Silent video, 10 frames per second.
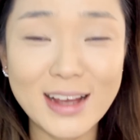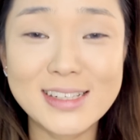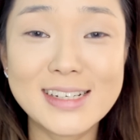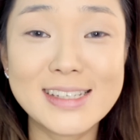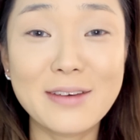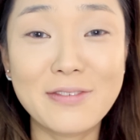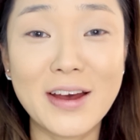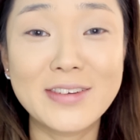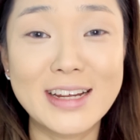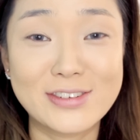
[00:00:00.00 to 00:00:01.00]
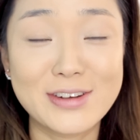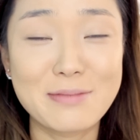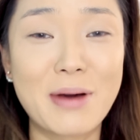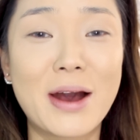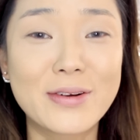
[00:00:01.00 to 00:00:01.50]
was going to say foundation
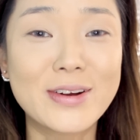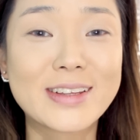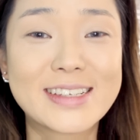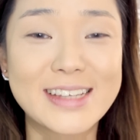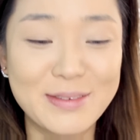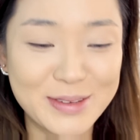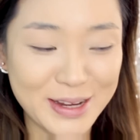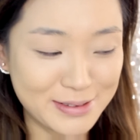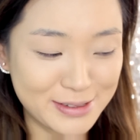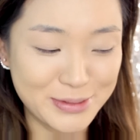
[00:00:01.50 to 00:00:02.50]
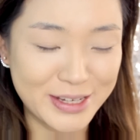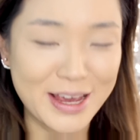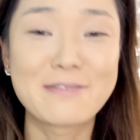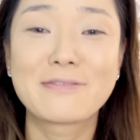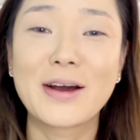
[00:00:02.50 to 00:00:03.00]
and powder at the same time, so it
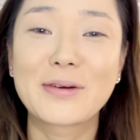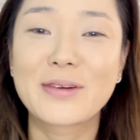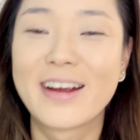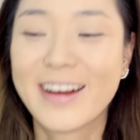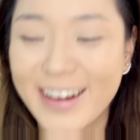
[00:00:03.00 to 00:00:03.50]
became powder.